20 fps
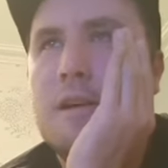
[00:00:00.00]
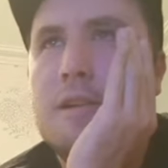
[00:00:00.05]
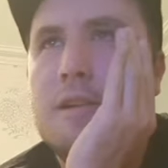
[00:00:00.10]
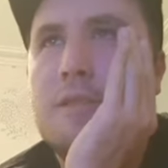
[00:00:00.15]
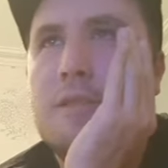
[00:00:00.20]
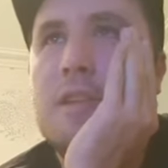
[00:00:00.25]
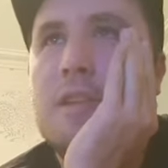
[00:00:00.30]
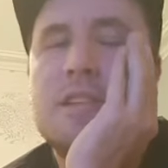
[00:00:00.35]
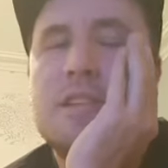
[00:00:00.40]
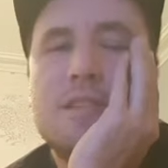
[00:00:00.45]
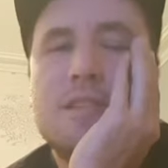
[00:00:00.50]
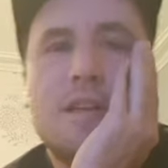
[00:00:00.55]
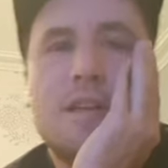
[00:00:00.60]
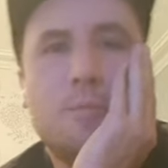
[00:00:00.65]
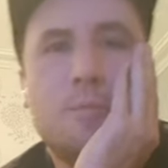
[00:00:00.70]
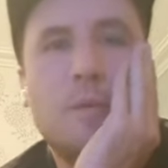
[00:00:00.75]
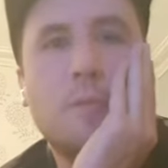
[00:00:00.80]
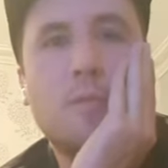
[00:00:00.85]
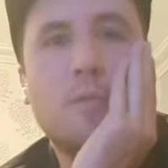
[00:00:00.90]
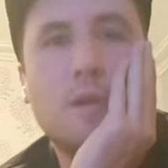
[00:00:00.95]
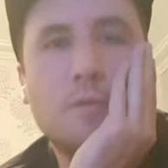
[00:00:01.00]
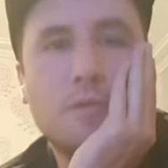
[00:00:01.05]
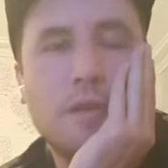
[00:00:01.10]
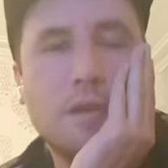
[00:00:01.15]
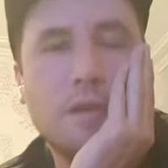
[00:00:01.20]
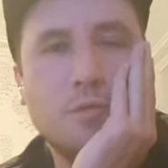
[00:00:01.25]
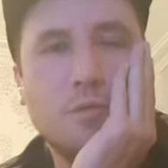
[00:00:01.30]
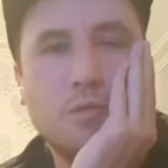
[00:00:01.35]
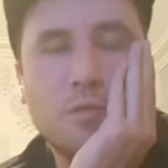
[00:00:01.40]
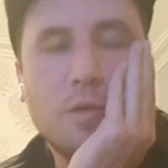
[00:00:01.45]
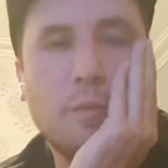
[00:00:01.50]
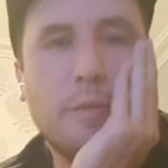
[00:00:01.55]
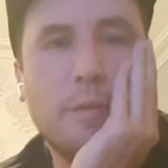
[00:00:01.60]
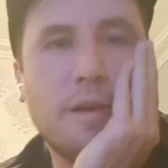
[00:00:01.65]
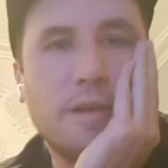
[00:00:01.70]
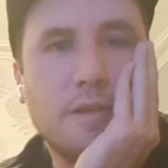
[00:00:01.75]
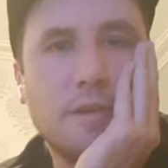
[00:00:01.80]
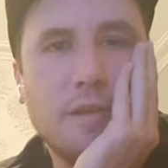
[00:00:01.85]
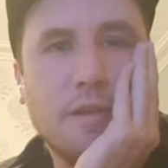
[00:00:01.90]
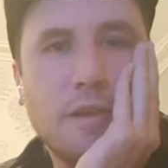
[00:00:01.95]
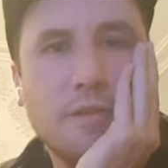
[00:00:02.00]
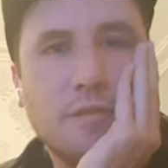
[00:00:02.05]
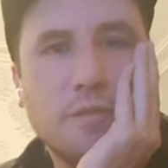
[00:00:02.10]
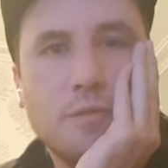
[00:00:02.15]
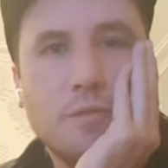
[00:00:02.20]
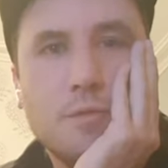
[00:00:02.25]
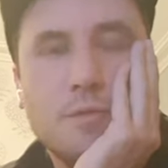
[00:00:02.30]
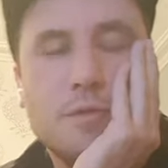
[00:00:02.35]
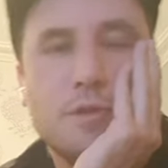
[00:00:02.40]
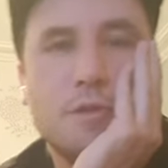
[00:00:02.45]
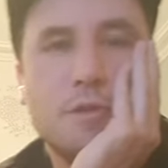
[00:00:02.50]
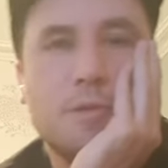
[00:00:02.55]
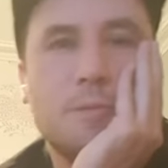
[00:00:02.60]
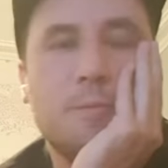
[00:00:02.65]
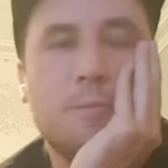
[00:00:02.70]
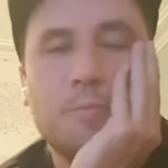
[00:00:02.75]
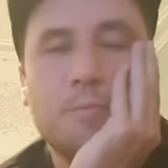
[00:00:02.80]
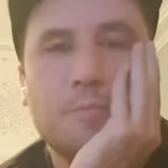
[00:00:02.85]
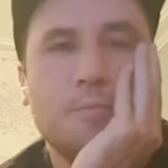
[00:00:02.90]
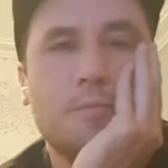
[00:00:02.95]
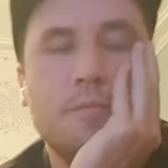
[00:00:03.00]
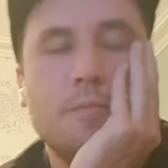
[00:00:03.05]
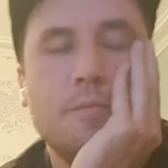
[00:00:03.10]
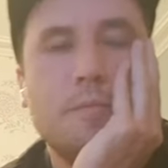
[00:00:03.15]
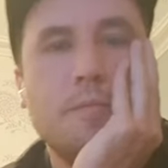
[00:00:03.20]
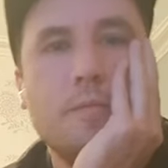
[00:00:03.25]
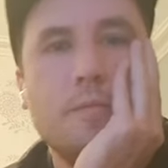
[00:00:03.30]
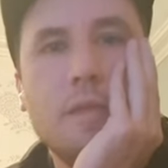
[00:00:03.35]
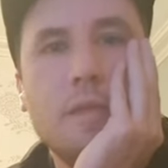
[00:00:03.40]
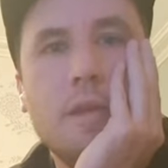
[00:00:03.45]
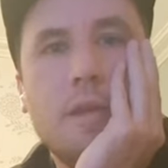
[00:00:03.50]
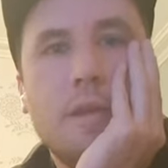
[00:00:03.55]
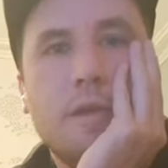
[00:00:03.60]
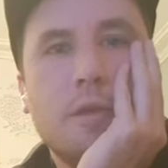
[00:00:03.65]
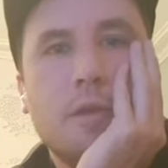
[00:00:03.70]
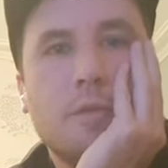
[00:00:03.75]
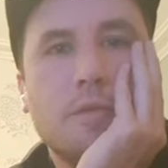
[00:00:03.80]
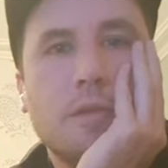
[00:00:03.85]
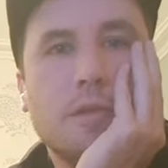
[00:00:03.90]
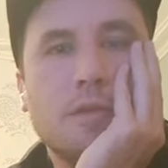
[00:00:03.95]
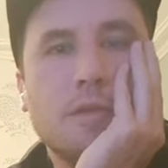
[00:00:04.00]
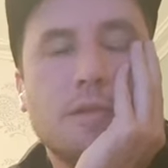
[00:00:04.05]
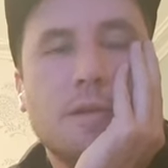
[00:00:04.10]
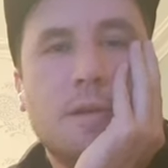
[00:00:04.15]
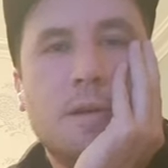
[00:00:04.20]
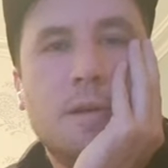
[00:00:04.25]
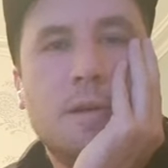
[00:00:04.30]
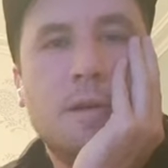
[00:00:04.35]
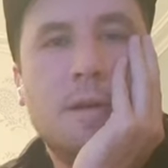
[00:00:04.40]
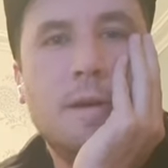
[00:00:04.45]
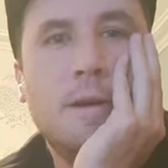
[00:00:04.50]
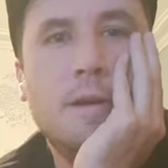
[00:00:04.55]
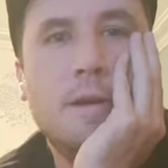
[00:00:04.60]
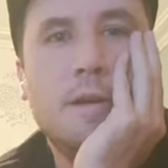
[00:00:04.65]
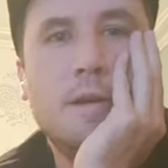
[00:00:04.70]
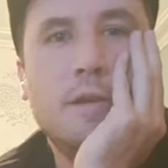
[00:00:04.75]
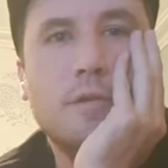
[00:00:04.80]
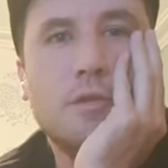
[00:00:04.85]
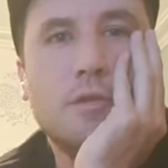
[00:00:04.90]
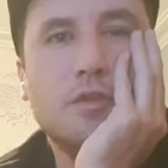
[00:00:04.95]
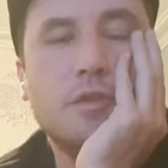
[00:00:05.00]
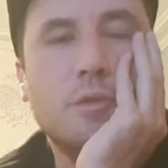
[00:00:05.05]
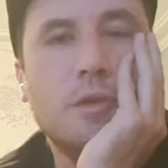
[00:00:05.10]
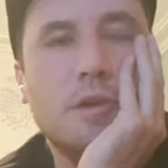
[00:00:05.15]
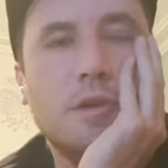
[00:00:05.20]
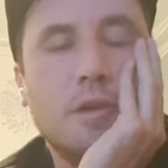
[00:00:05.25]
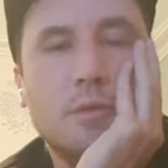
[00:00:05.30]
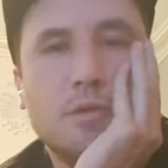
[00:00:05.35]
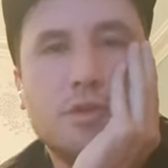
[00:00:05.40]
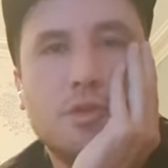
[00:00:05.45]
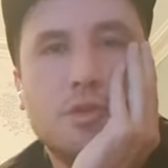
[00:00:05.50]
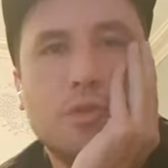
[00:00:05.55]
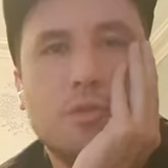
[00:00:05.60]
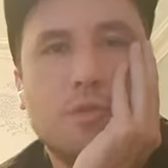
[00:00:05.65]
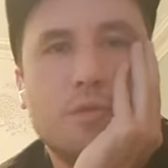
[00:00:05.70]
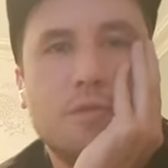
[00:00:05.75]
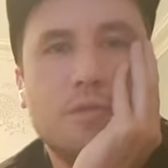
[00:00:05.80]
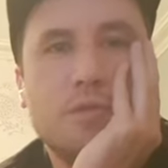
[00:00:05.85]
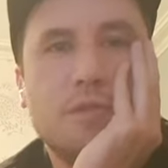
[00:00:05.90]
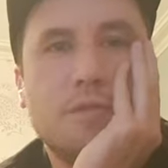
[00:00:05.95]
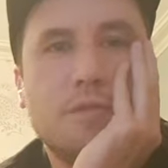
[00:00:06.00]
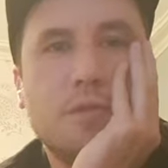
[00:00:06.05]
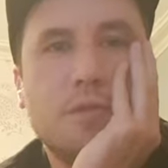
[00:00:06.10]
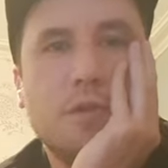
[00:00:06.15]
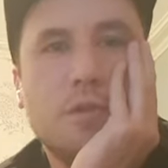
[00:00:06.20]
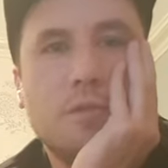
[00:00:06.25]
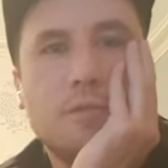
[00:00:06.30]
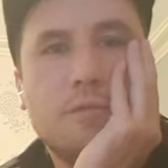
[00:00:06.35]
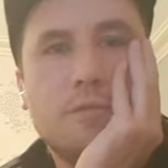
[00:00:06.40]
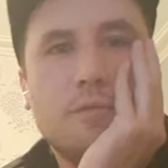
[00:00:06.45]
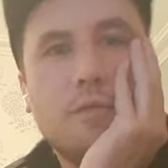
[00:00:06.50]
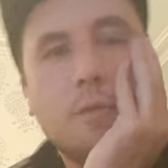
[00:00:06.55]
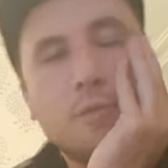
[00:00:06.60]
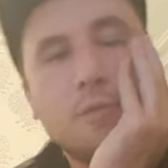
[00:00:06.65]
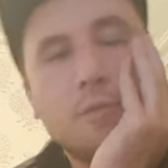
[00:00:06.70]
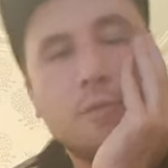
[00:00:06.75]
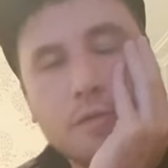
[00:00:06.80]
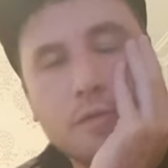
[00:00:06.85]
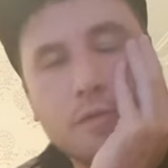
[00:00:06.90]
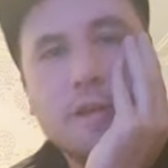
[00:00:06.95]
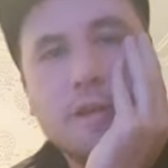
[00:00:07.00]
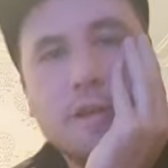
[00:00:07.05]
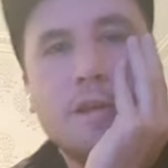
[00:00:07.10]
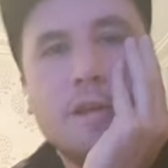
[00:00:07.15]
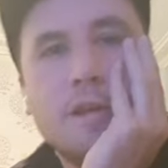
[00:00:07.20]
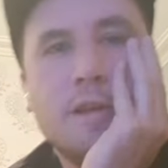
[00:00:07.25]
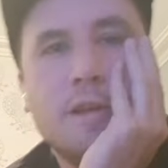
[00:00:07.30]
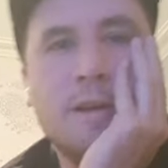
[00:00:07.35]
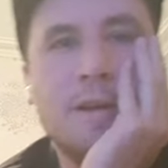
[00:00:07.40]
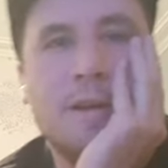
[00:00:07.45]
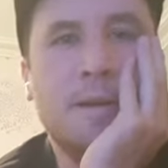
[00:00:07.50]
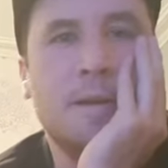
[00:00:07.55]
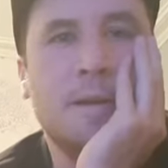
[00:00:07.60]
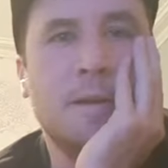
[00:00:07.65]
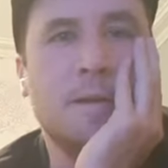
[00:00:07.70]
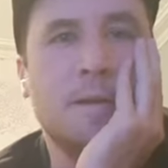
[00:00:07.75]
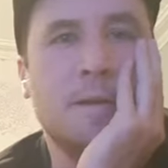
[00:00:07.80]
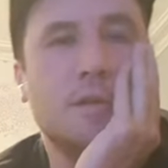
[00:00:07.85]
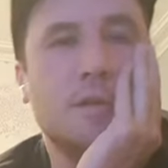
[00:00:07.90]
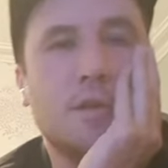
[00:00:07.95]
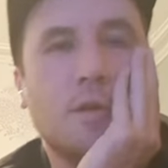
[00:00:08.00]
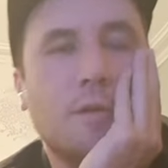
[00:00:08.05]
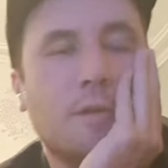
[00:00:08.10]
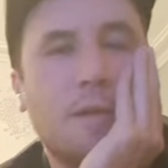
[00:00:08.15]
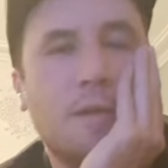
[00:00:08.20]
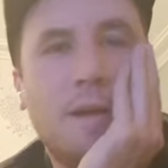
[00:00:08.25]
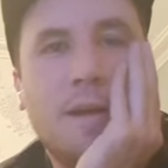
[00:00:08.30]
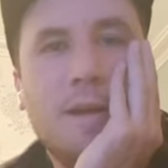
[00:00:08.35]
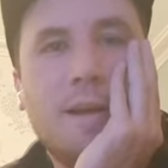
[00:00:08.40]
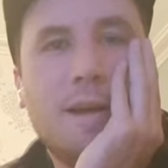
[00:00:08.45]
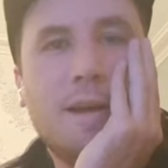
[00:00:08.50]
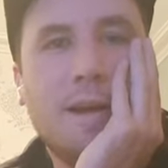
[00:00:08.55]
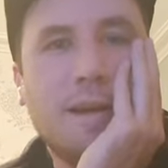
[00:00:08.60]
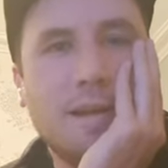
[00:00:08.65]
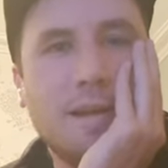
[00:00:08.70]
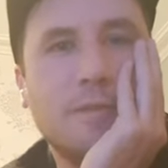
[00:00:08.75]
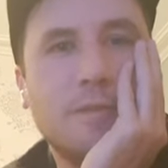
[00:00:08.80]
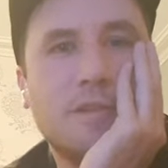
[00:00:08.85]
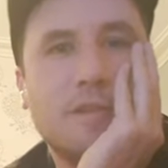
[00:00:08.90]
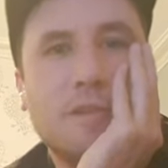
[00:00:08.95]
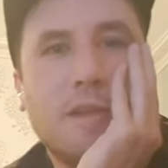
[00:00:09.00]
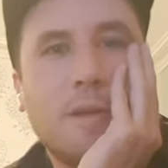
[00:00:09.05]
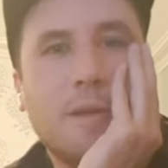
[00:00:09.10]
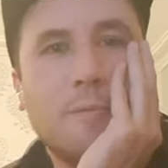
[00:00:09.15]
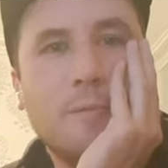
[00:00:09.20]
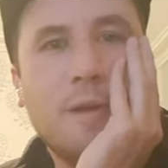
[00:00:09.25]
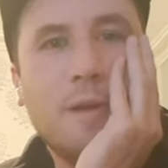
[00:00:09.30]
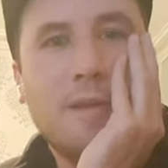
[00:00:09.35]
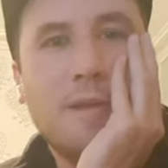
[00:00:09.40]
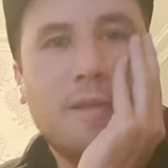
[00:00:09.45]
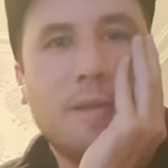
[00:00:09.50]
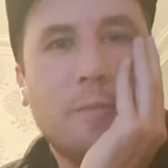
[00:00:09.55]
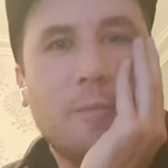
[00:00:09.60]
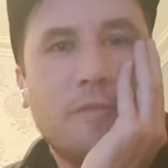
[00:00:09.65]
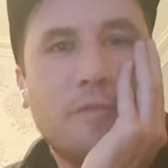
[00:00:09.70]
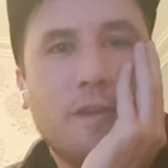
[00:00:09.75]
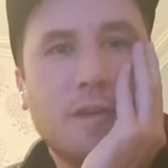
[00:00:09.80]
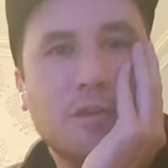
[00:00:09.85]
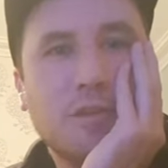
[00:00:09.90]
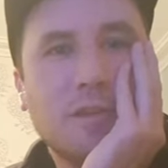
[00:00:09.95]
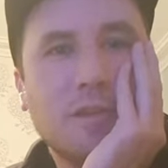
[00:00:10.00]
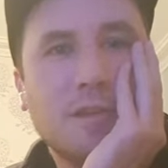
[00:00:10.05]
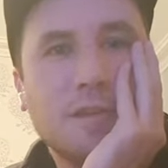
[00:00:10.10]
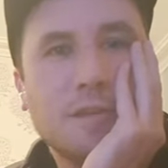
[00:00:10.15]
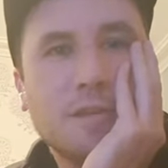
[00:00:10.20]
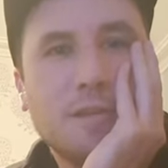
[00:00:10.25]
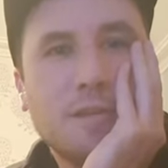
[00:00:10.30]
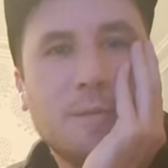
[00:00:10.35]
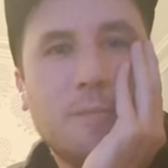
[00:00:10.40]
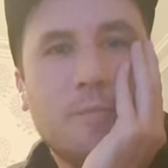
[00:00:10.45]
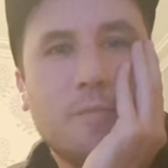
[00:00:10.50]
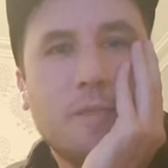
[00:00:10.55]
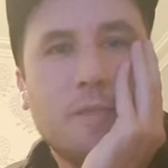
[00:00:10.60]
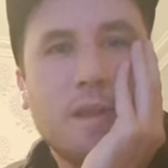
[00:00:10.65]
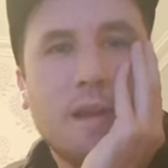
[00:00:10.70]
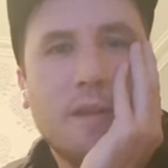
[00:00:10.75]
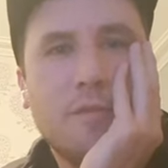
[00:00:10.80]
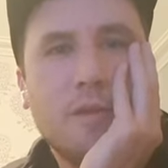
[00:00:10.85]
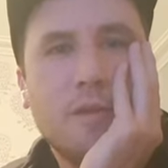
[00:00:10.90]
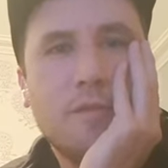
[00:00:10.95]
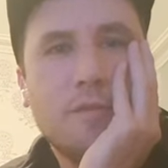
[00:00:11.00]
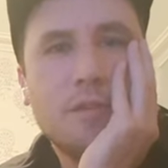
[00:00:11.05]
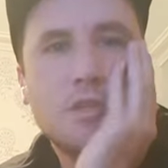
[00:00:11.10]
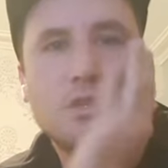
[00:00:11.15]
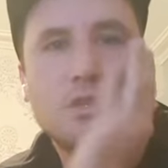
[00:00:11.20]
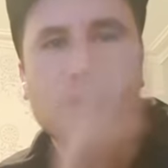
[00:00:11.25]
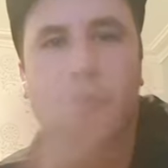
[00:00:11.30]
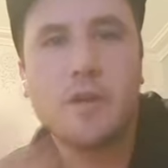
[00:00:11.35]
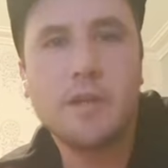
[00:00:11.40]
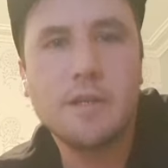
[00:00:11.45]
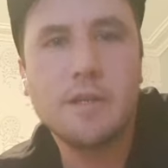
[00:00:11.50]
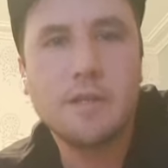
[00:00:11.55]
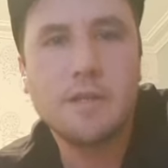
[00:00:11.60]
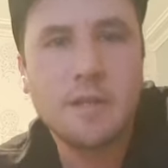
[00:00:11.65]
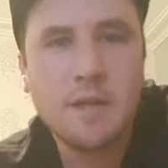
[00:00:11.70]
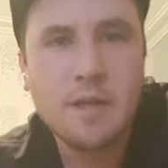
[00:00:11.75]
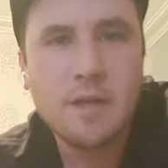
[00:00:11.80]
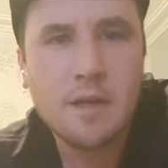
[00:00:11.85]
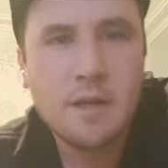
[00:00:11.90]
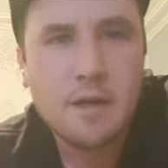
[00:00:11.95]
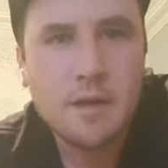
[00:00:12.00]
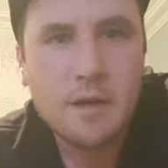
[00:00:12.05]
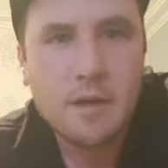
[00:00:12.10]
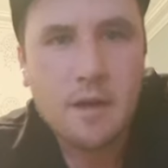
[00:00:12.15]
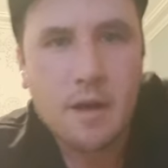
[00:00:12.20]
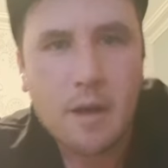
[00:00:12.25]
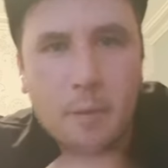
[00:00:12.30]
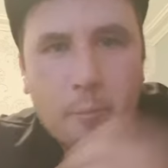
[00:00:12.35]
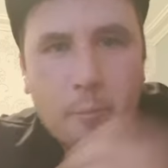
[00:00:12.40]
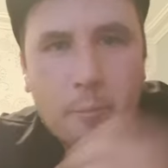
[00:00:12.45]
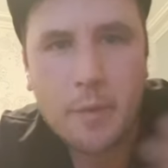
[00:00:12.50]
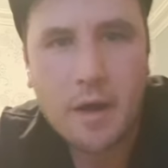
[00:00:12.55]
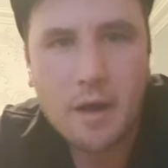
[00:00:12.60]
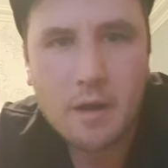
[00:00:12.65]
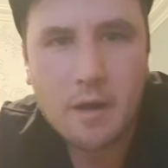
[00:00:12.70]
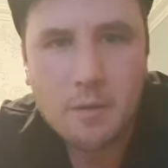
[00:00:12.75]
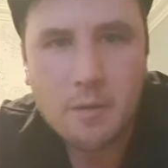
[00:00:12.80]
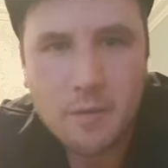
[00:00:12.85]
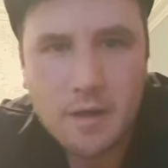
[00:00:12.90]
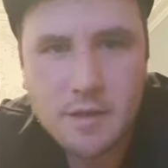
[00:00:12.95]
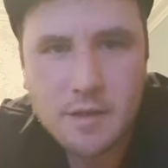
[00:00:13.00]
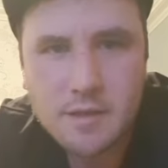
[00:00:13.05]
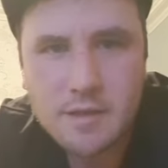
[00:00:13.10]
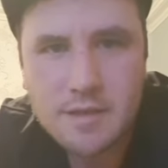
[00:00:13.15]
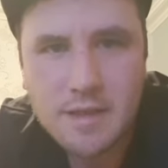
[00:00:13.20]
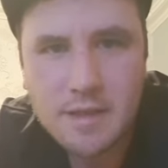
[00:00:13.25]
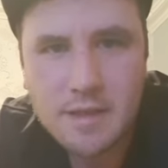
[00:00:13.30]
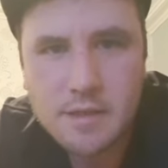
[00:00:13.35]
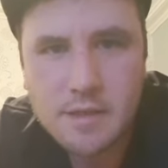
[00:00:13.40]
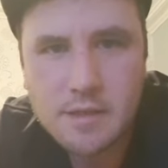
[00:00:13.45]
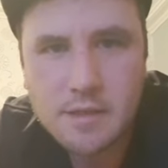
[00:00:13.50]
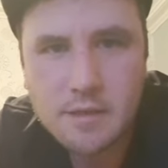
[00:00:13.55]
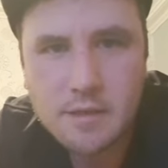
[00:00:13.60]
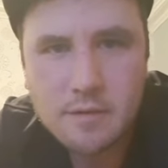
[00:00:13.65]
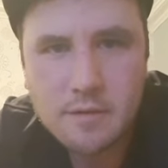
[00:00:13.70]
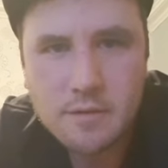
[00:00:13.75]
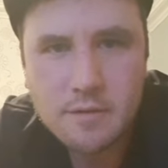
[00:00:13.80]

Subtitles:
there's people out there who do it better than I do. So you know, you've got Julian Lewis-Jones, you've got Robson Green. So I'll leave it to them. They're professionals. Have you ever tried a palmad damsel?